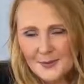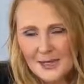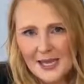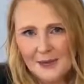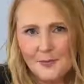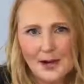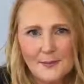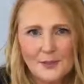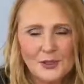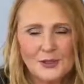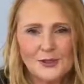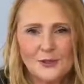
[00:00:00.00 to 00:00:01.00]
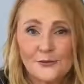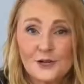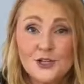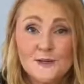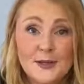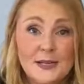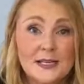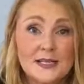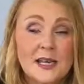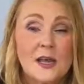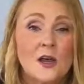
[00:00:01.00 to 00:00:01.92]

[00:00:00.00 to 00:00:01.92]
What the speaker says: became popular in the first place